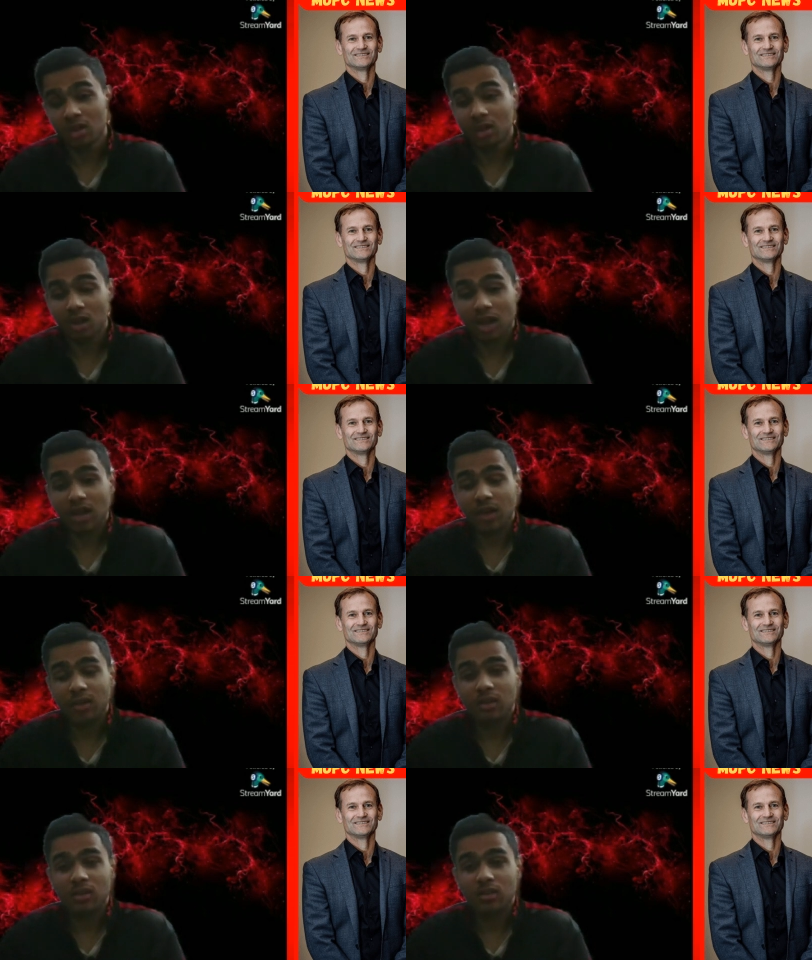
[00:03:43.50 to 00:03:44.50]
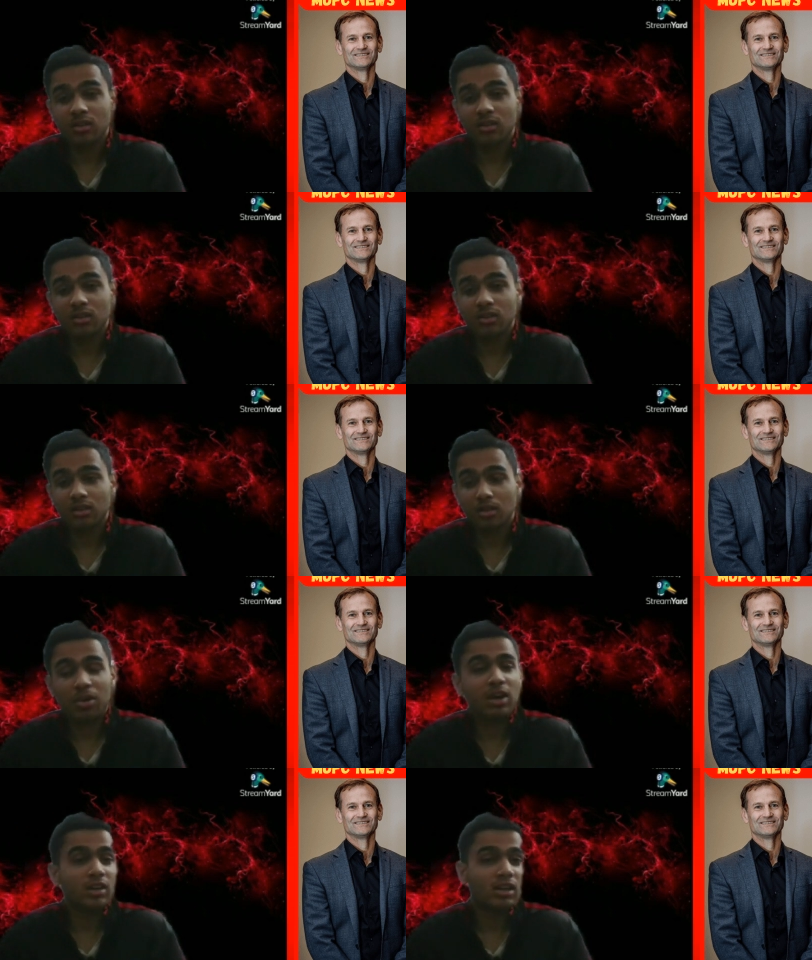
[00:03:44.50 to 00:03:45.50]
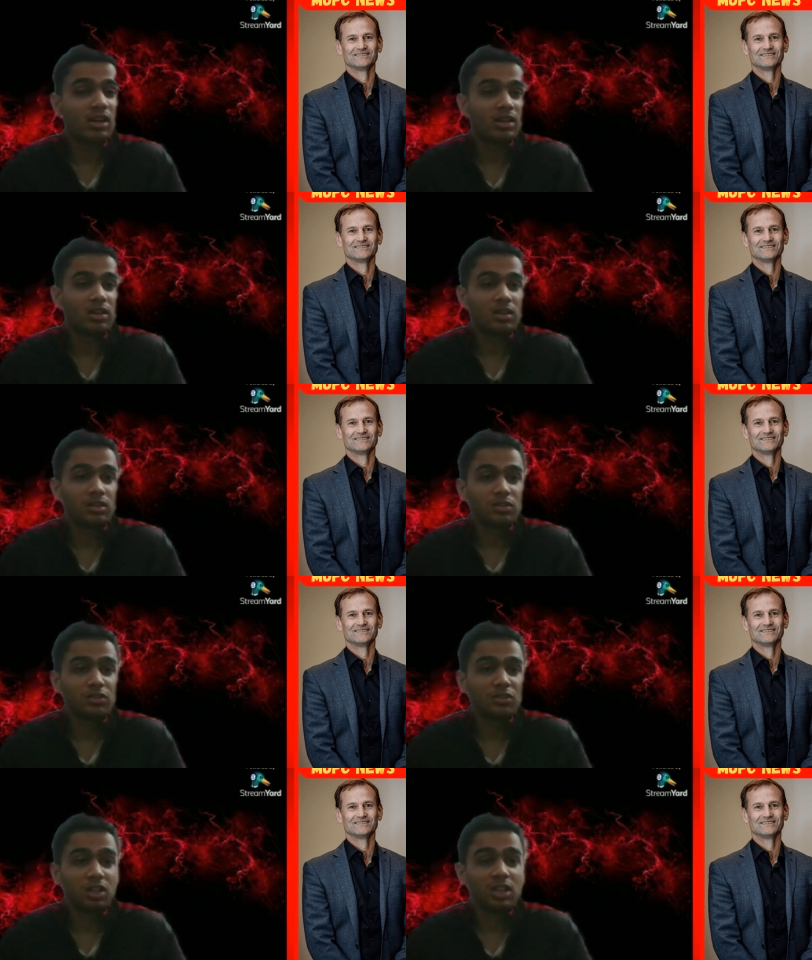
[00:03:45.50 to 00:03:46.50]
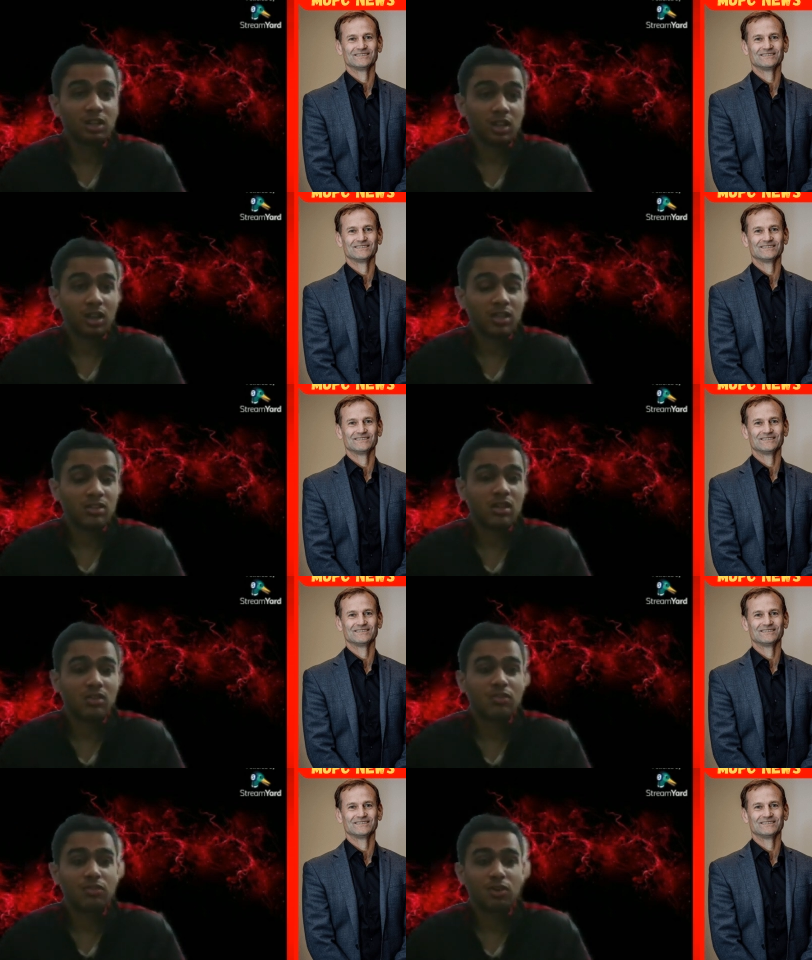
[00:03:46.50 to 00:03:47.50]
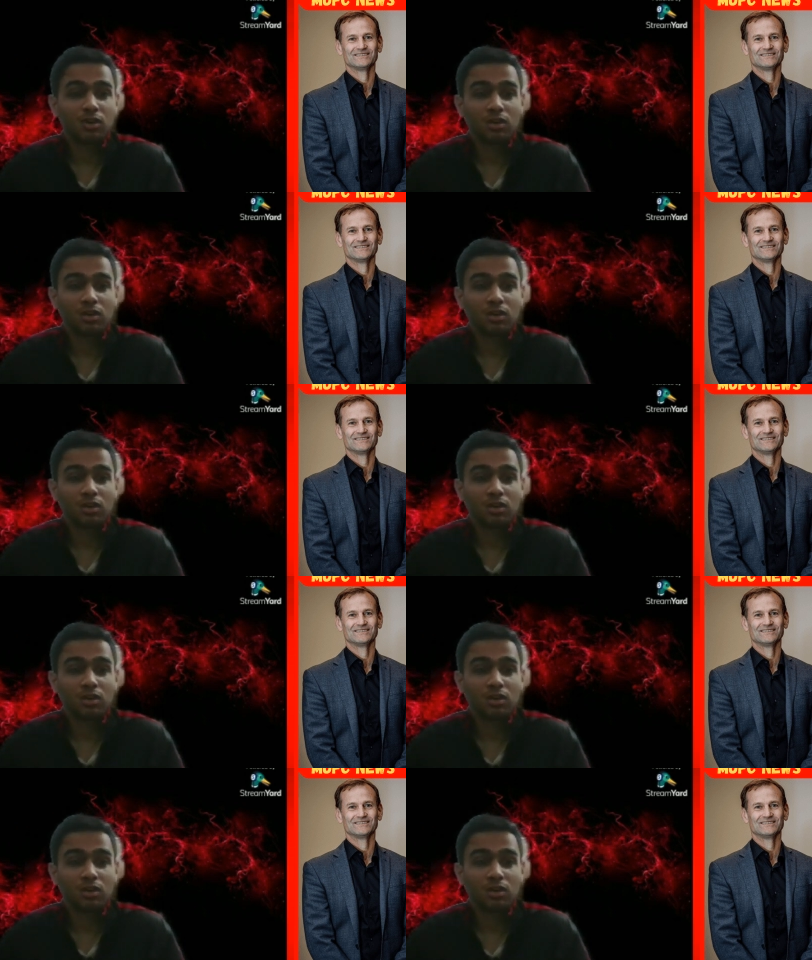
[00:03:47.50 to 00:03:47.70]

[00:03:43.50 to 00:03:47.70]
Speaker 1: And apparently the fee that they're asking for